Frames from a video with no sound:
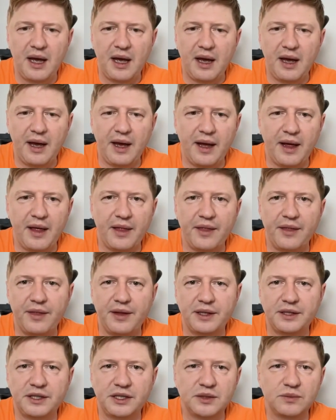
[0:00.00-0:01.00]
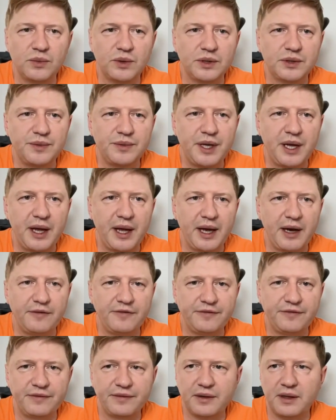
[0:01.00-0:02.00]
And this is what we
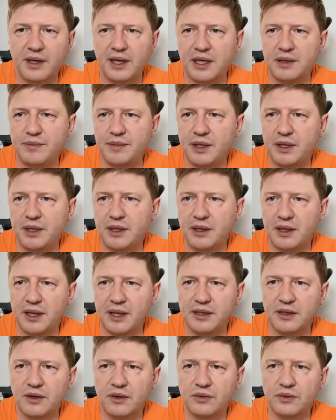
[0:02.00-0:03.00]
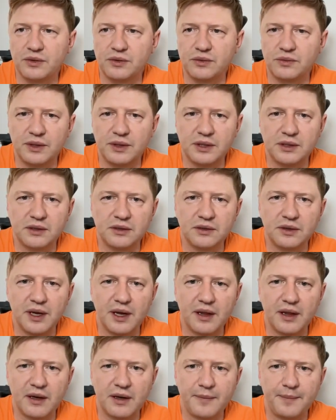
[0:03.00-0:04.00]
have. Let me let go through it
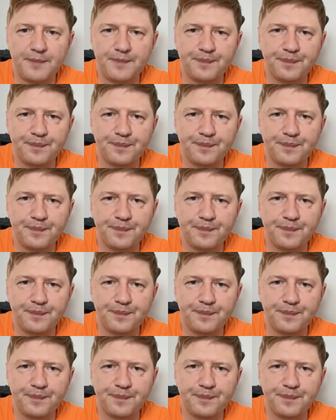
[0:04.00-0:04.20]
together.